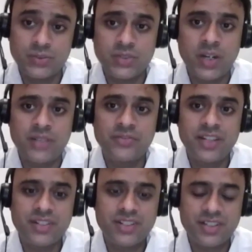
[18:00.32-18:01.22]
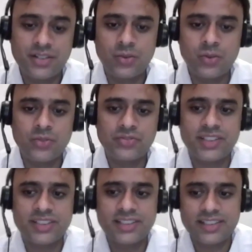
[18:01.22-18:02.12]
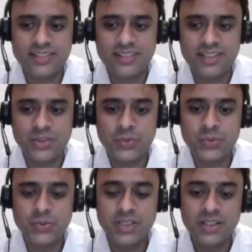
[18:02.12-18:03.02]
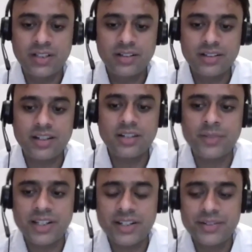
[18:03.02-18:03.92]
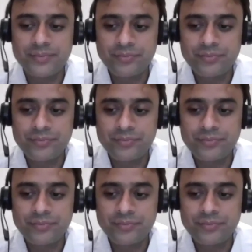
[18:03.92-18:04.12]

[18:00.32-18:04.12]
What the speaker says: was one way in which he drove this lesson into a young mind.